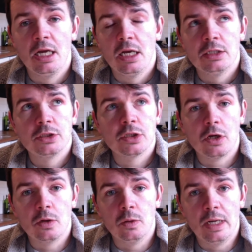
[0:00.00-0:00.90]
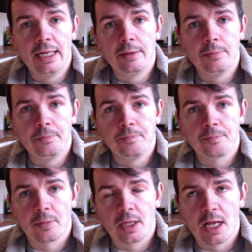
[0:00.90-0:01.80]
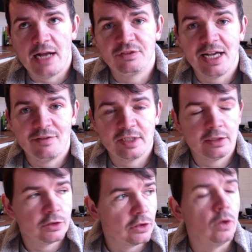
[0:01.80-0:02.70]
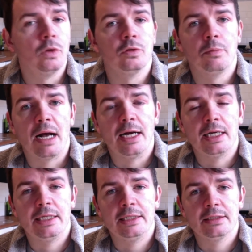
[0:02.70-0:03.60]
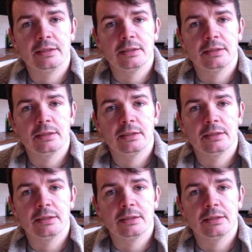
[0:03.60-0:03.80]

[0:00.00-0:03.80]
So after having sold my